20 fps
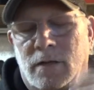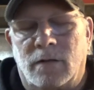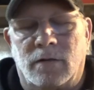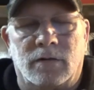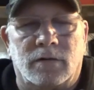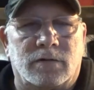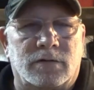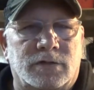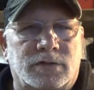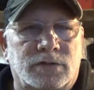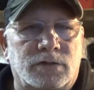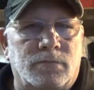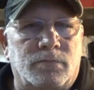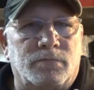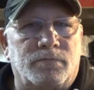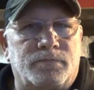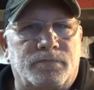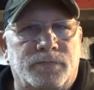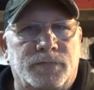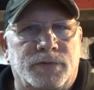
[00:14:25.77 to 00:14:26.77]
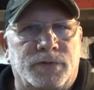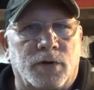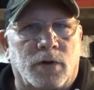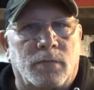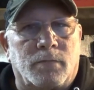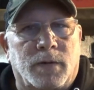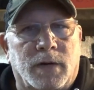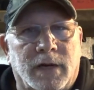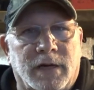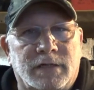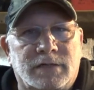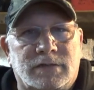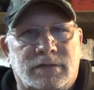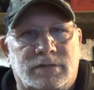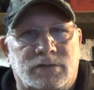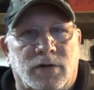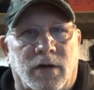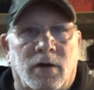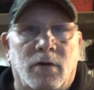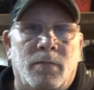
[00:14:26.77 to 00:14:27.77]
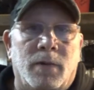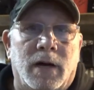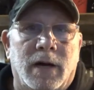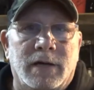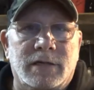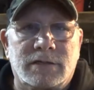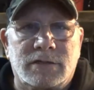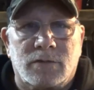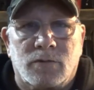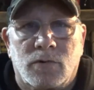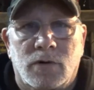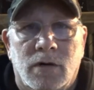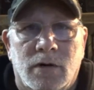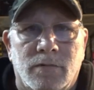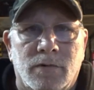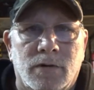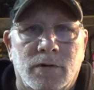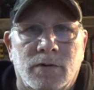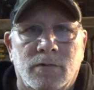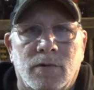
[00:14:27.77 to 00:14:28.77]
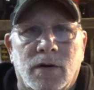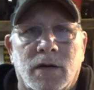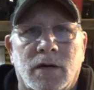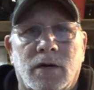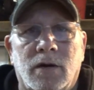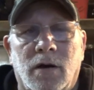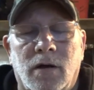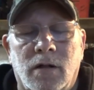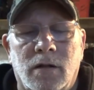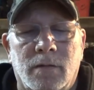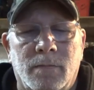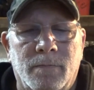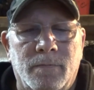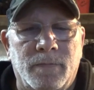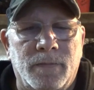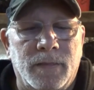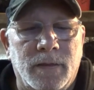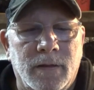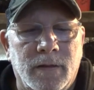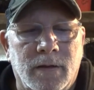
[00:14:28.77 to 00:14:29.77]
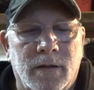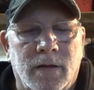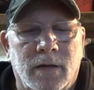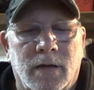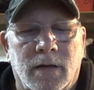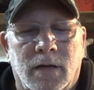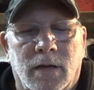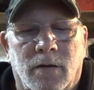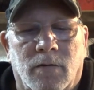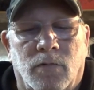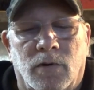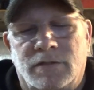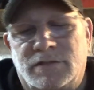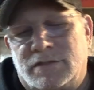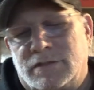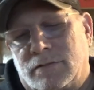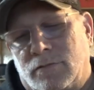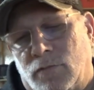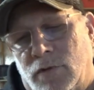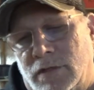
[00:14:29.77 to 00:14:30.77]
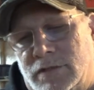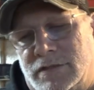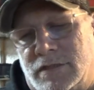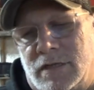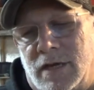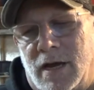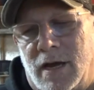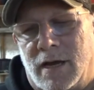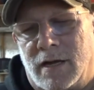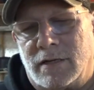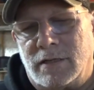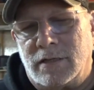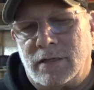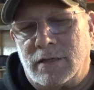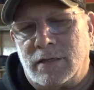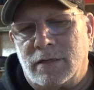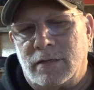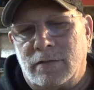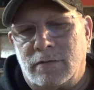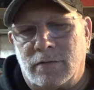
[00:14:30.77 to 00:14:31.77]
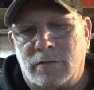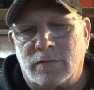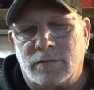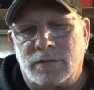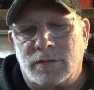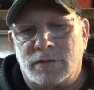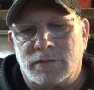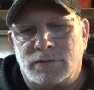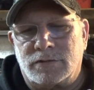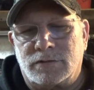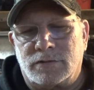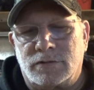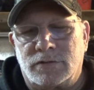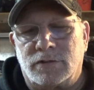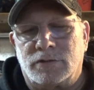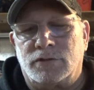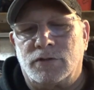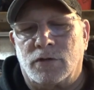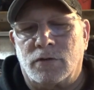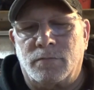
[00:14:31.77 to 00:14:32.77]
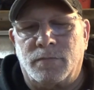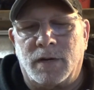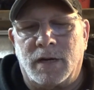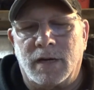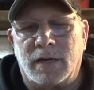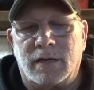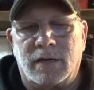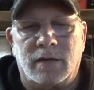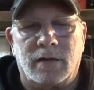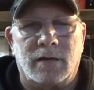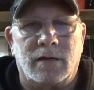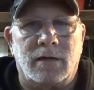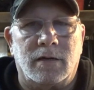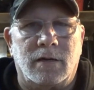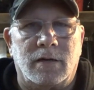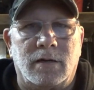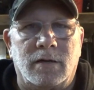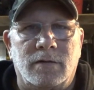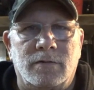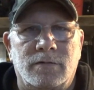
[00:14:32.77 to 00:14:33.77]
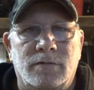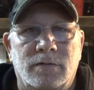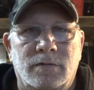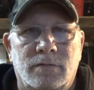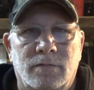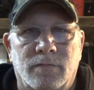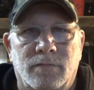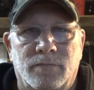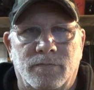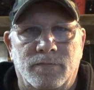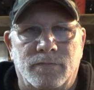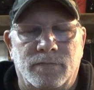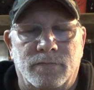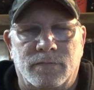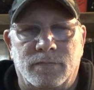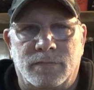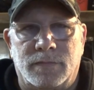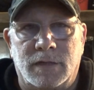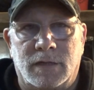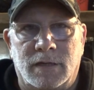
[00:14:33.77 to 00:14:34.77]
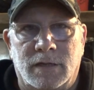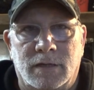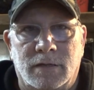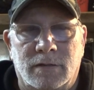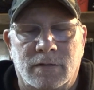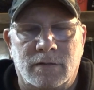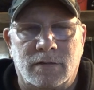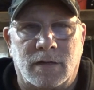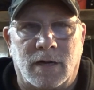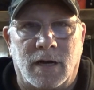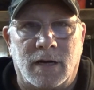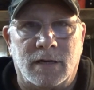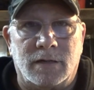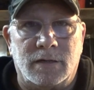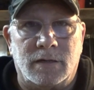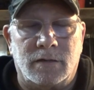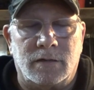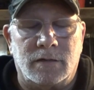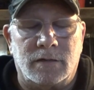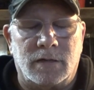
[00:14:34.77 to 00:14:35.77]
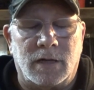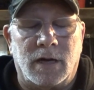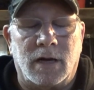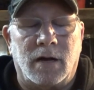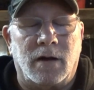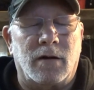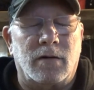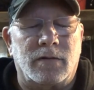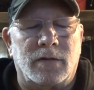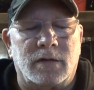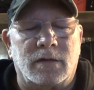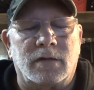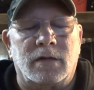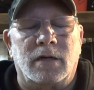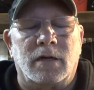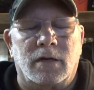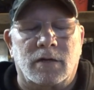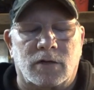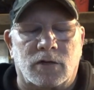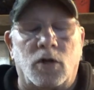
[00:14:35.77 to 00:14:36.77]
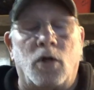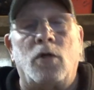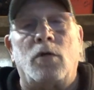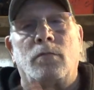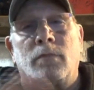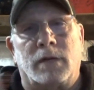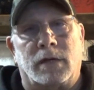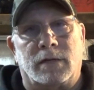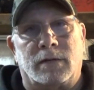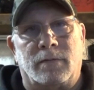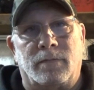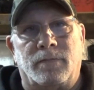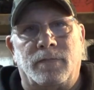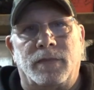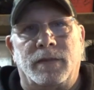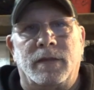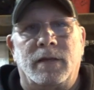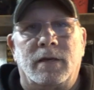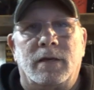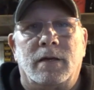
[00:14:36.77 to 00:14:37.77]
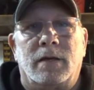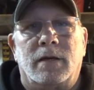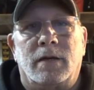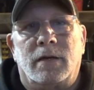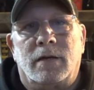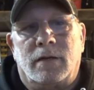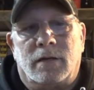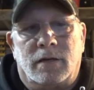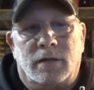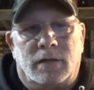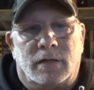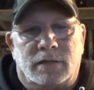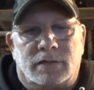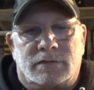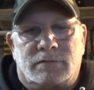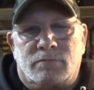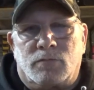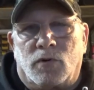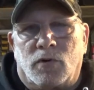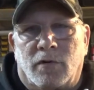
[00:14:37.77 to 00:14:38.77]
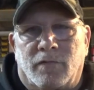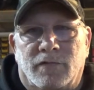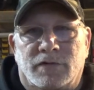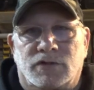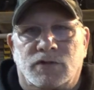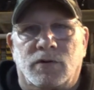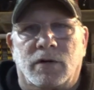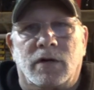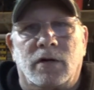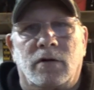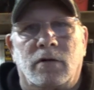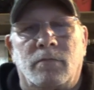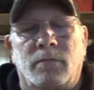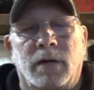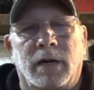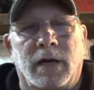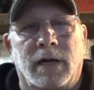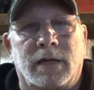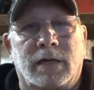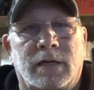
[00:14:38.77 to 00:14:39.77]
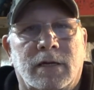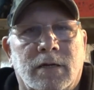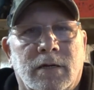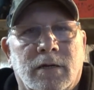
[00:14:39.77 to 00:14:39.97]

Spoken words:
or the two dirt bikes, trail bikes, or whatever you want to call them. One's the Honda, the dirt bike, and the Honda, or the Coleman, is more of a trail bike.